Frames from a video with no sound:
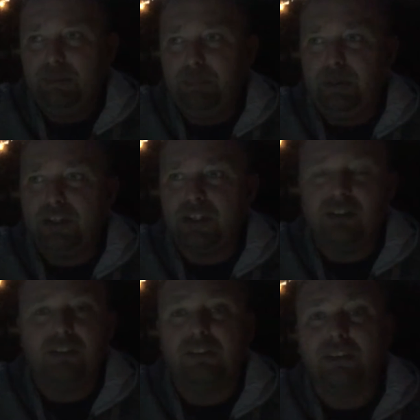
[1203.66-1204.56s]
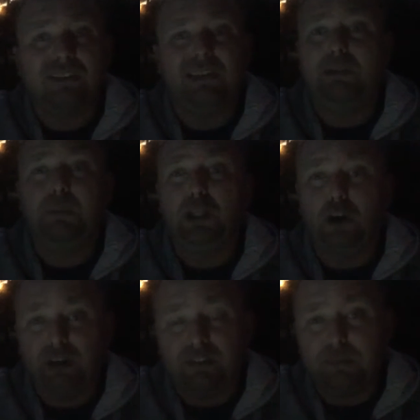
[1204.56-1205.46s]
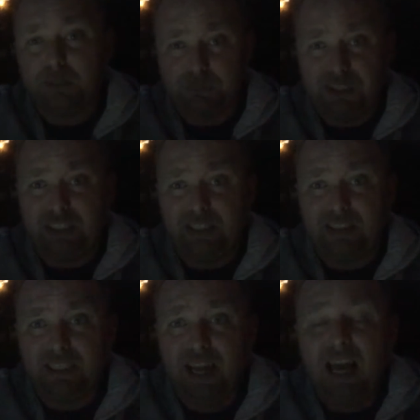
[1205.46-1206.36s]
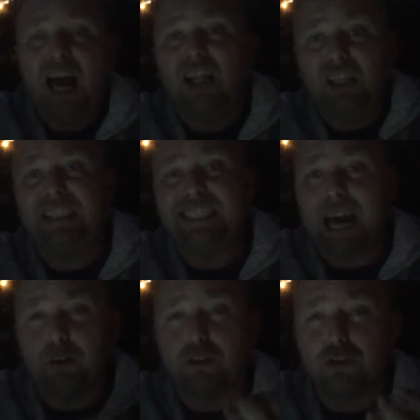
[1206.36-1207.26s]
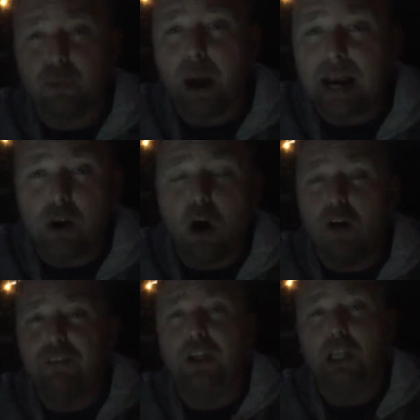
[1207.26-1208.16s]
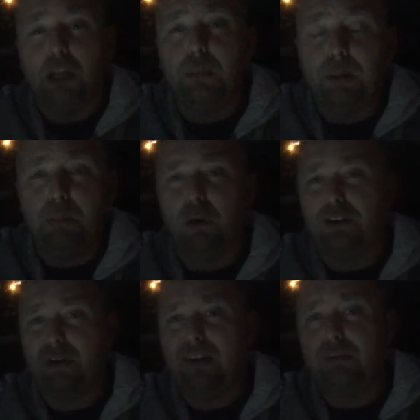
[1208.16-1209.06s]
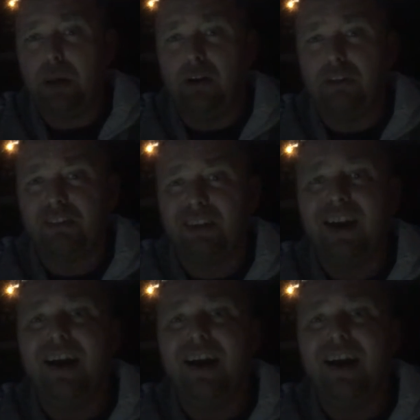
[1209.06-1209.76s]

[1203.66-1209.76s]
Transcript: Bungie just doesn't seem to be learning from its mistakes. At least now they're trying to offer a little bit more transparency,